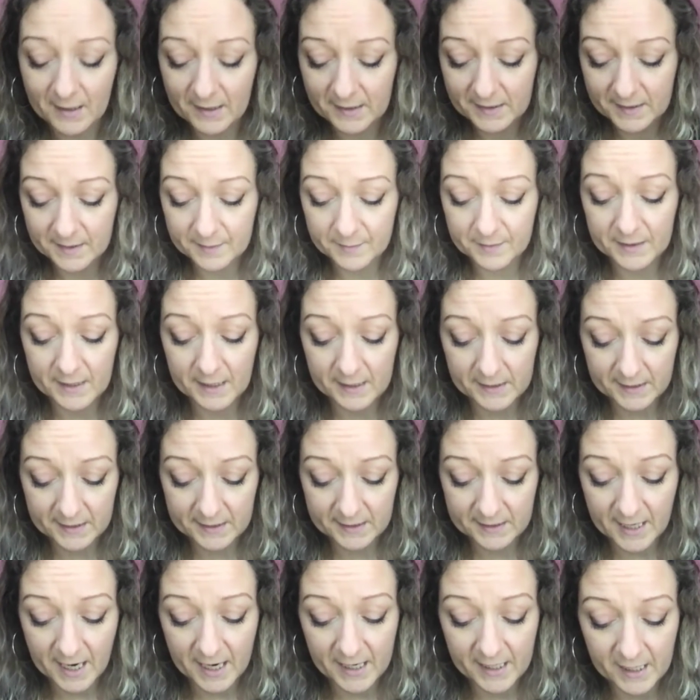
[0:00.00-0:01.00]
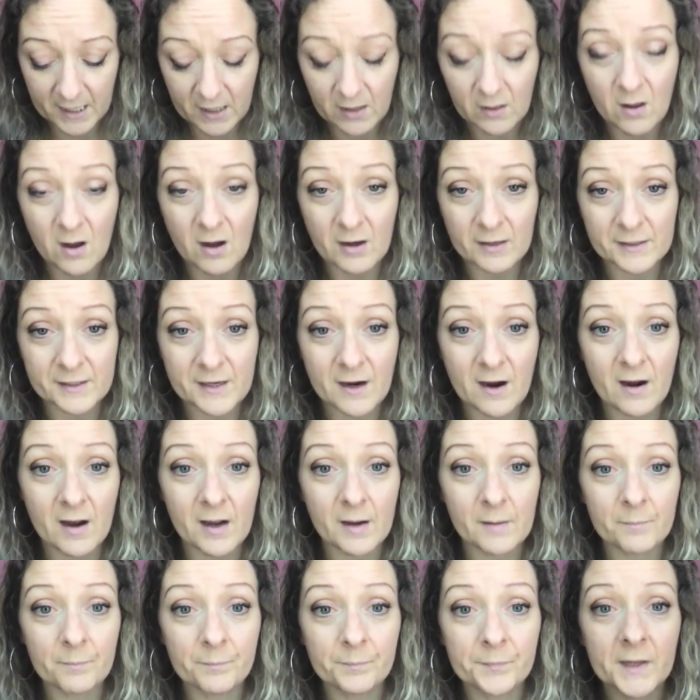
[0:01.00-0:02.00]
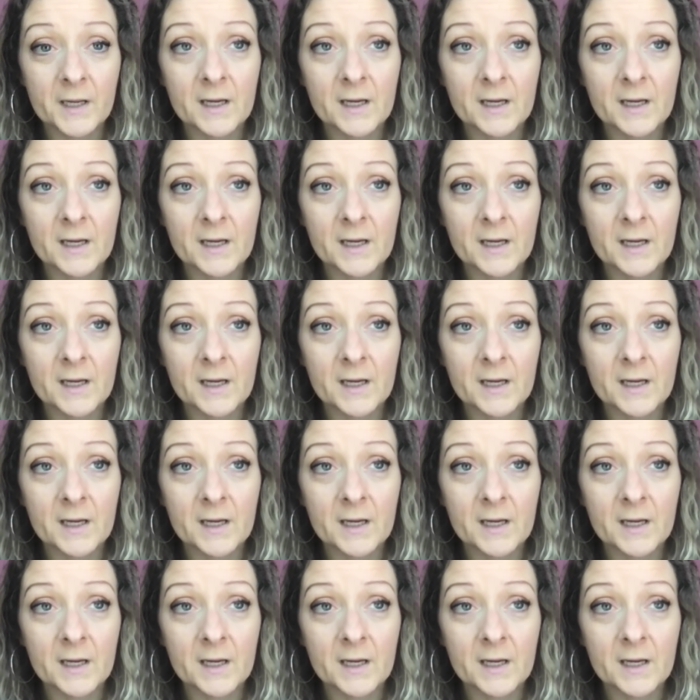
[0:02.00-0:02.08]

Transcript: It's, it's taking a long time.